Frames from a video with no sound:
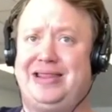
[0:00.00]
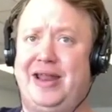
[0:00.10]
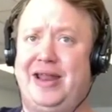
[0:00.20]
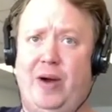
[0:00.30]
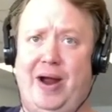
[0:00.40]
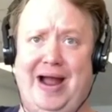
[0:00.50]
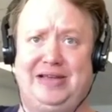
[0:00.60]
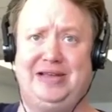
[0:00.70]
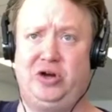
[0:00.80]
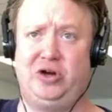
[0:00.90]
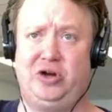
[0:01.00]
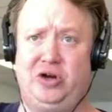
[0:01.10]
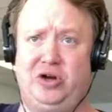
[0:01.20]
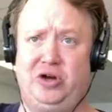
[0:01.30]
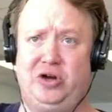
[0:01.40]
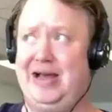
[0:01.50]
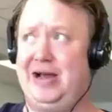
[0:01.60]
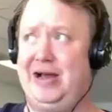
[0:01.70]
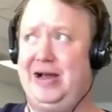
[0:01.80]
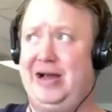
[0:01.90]
athletic wear has their own videos
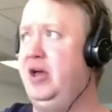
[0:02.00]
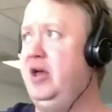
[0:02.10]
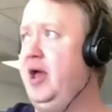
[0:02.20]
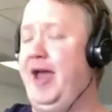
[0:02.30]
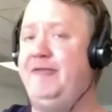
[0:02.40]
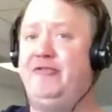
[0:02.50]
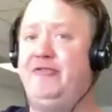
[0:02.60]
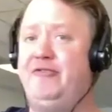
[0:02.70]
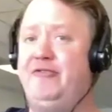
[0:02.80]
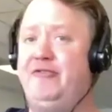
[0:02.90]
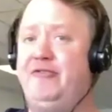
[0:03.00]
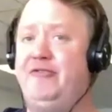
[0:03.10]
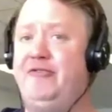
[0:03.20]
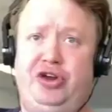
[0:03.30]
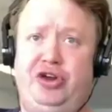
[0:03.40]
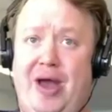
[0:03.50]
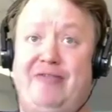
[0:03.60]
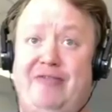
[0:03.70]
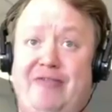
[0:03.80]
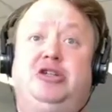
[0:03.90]
now. Every major
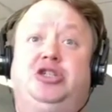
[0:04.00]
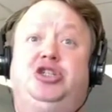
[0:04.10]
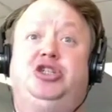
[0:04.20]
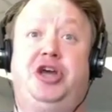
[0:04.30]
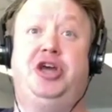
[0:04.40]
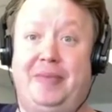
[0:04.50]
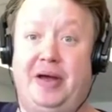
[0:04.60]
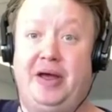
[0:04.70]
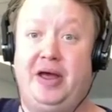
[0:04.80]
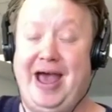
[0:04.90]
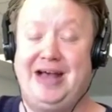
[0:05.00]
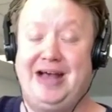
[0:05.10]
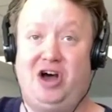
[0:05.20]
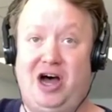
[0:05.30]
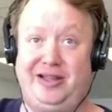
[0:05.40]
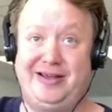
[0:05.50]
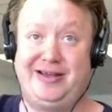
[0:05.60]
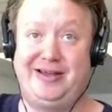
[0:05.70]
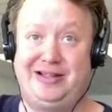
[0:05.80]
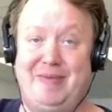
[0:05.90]
studio, every major gym has
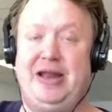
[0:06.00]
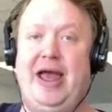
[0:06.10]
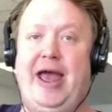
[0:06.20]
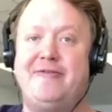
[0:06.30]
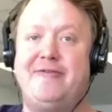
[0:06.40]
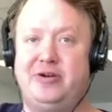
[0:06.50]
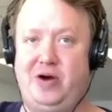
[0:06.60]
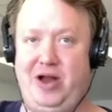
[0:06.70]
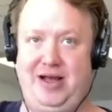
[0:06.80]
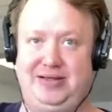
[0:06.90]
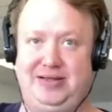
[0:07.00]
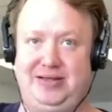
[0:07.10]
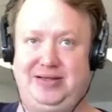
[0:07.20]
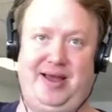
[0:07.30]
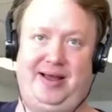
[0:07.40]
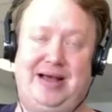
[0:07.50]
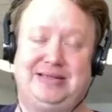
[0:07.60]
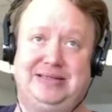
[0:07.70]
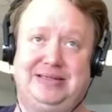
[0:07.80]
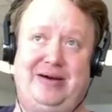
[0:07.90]
online class. I mean, everyone has
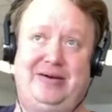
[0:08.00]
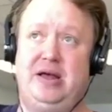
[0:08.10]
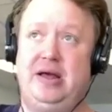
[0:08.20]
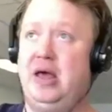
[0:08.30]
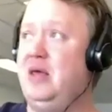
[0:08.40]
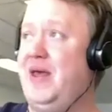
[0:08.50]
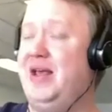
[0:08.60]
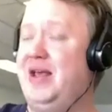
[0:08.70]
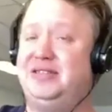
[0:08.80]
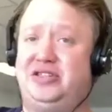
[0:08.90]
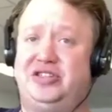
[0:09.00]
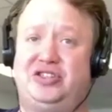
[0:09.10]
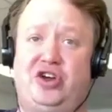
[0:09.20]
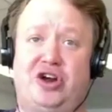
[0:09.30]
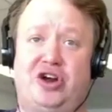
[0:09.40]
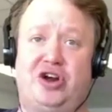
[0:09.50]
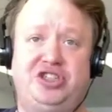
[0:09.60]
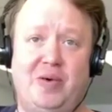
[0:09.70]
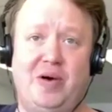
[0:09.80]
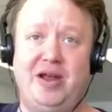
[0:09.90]
online classes now. That isn't to
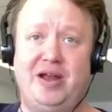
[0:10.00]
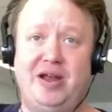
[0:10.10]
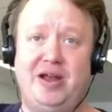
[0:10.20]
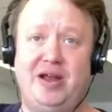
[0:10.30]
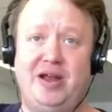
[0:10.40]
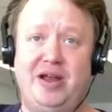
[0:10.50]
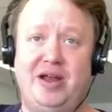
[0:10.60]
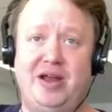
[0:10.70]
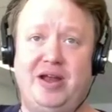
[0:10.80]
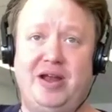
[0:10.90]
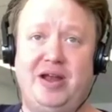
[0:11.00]
discourage anyone, but